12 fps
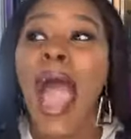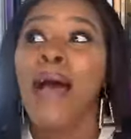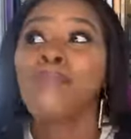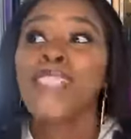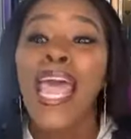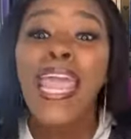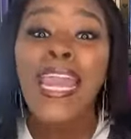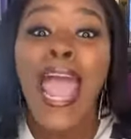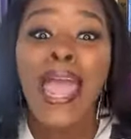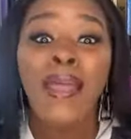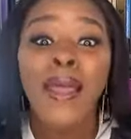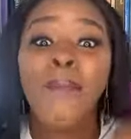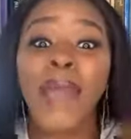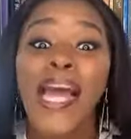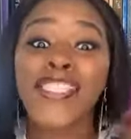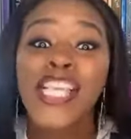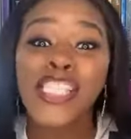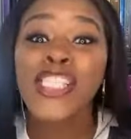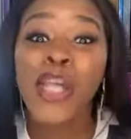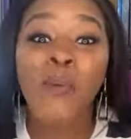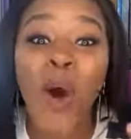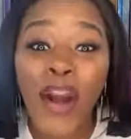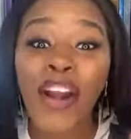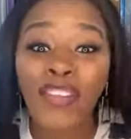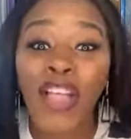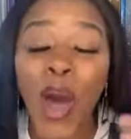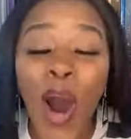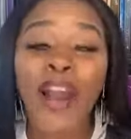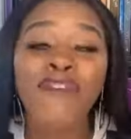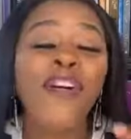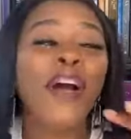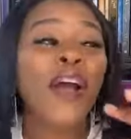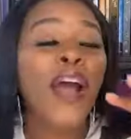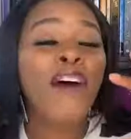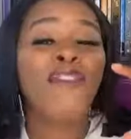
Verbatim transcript: I'm saying that because this is the word of the Lord for,